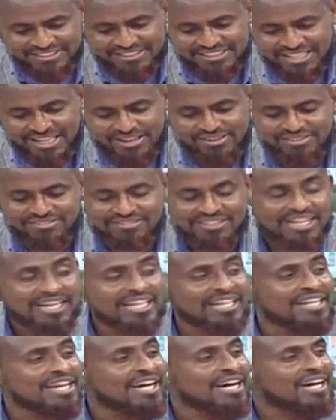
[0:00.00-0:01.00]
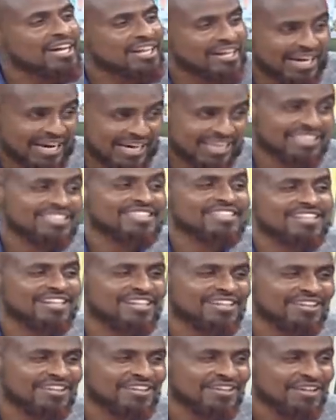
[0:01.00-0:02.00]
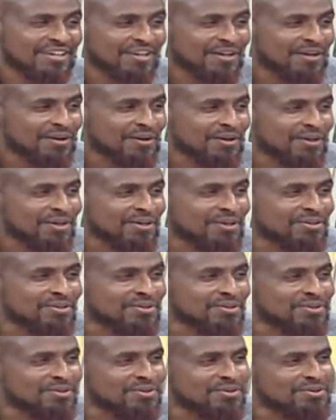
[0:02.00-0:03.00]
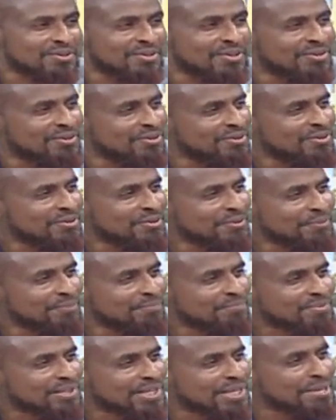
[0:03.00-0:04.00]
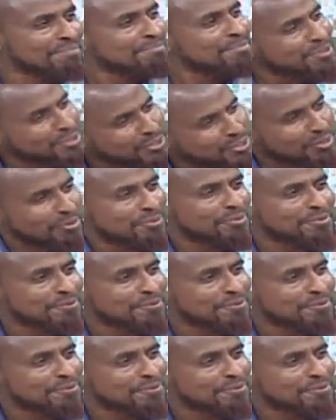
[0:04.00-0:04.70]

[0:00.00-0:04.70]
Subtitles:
Now, if the leader cries, you know, emotion.